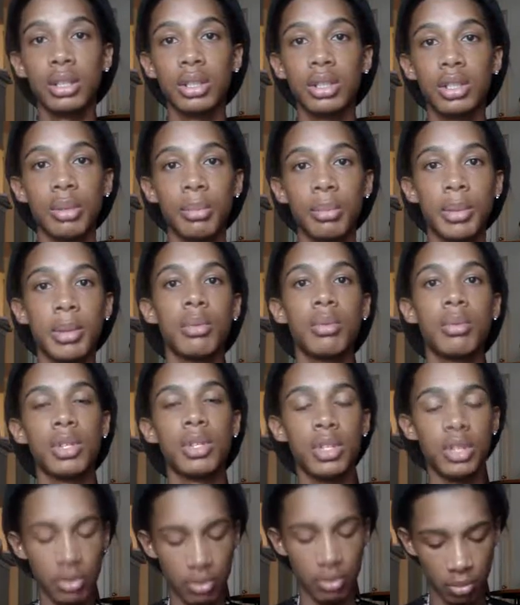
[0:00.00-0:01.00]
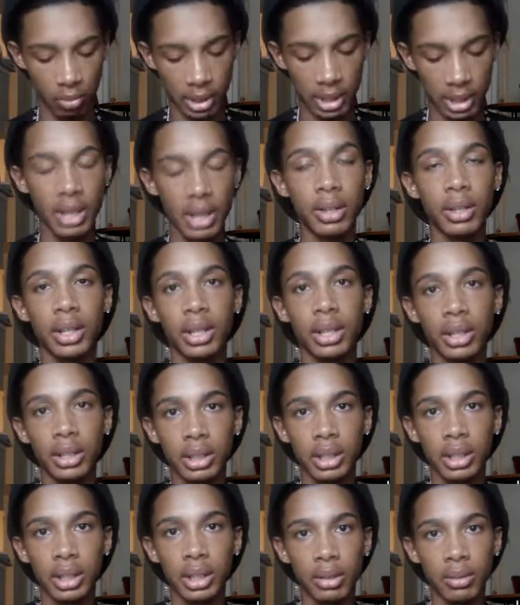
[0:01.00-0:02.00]
Some people it's right down here,
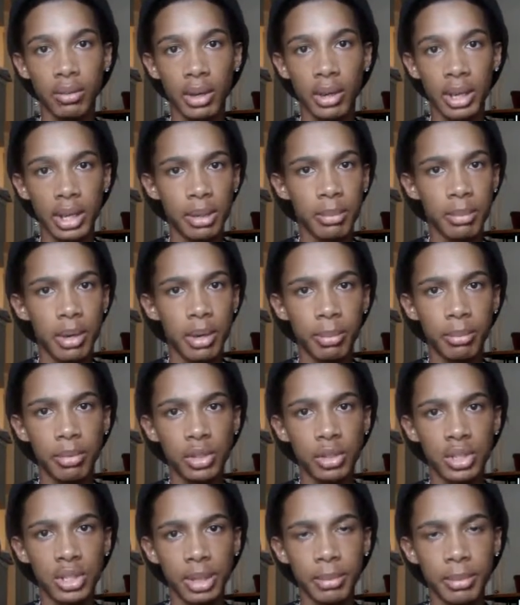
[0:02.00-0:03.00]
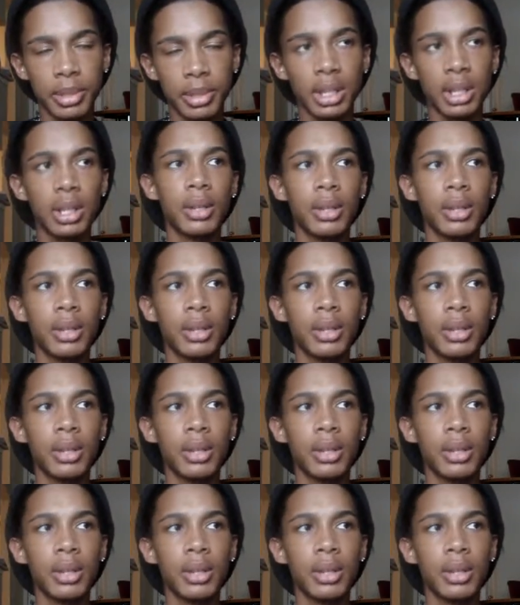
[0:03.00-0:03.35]
like right at the bottom of your stomach.